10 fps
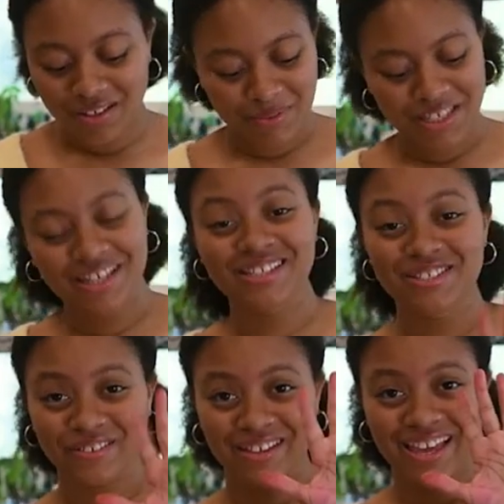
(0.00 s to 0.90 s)
because
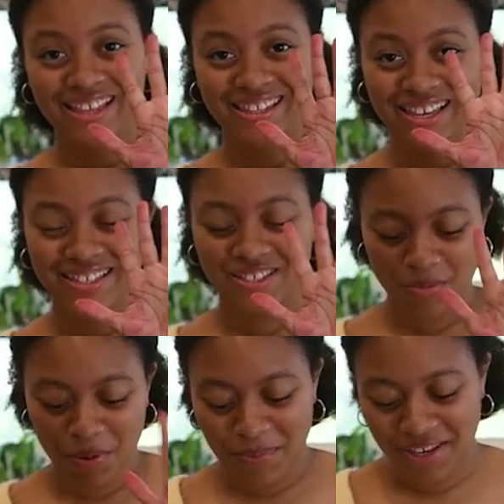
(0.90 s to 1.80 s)
you'll get like
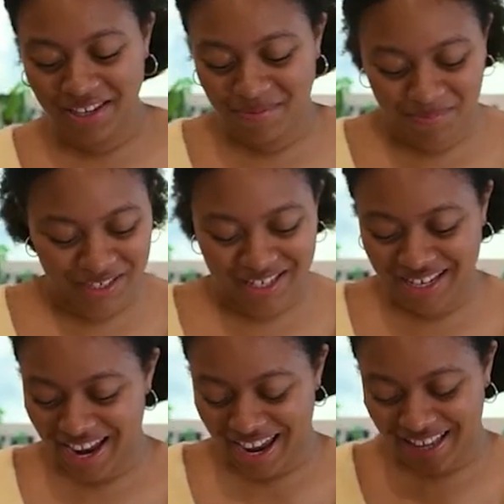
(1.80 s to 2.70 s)
super pink beady
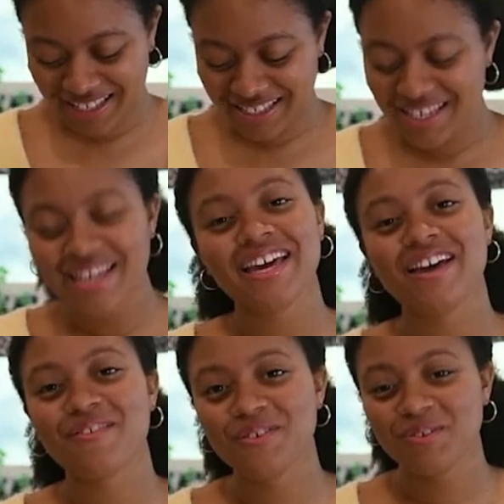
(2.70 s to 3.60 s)
hands
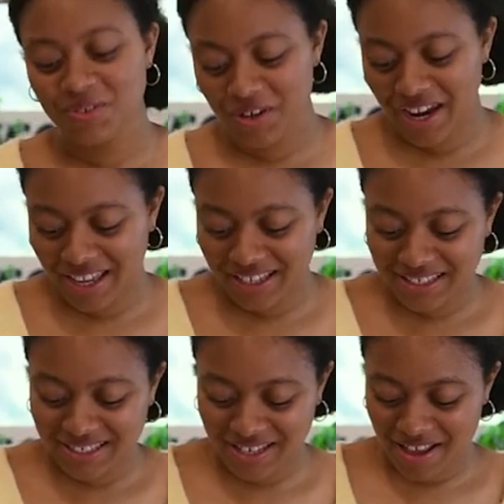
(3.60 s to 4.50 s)
if you use your
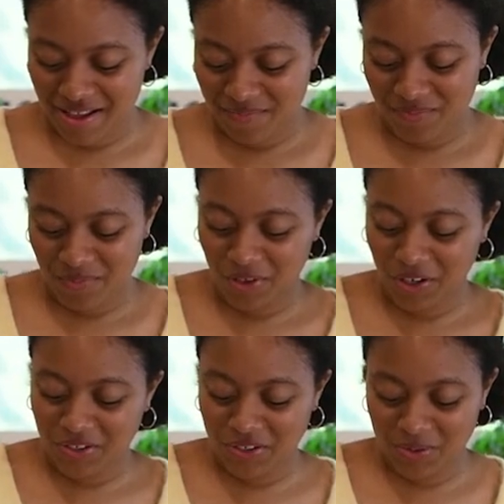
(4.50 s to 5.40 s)
hands, what I'll
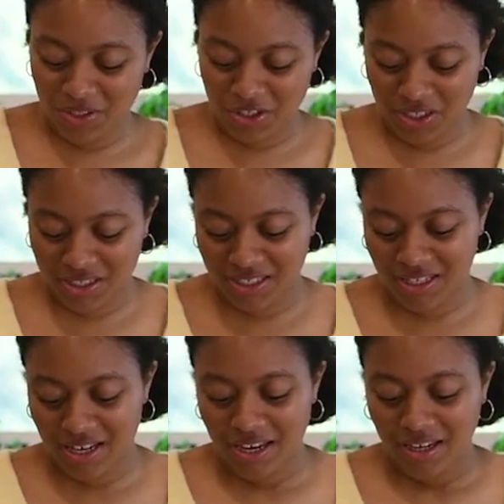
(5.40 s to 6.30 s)
do is just
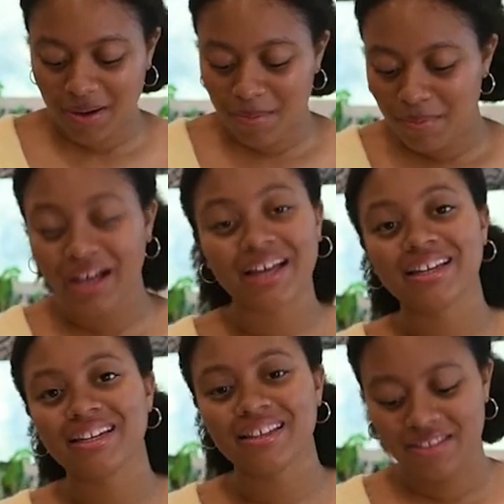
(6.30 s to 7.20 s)

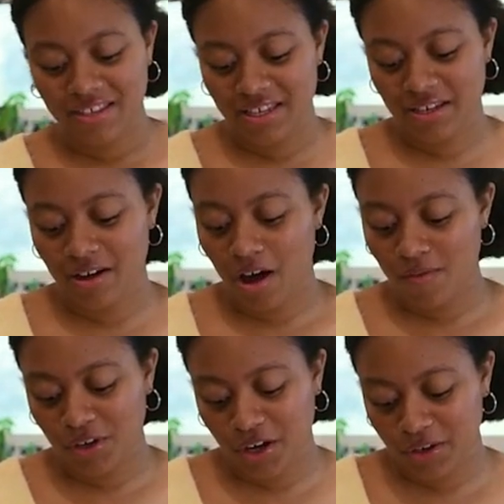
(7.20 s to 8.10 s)
combine the
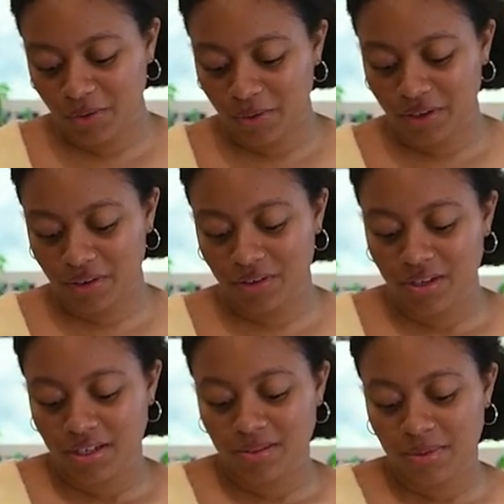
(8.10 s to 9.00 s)
avocado oil
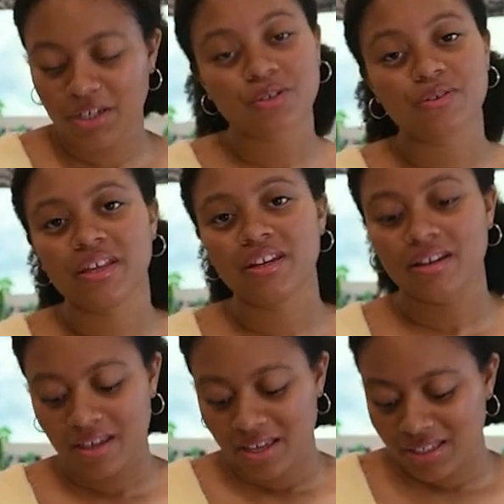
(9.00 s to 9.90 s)
to make sure that
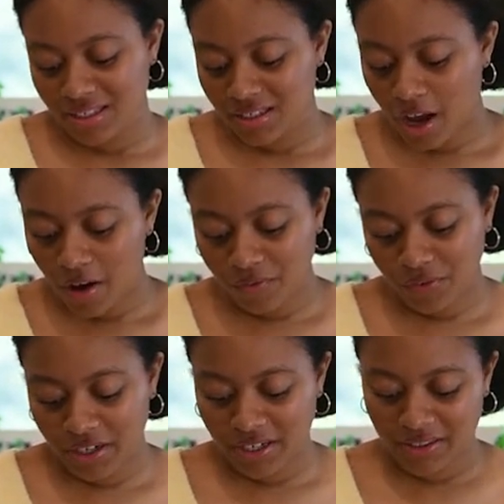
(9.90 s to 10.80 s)
it's covering the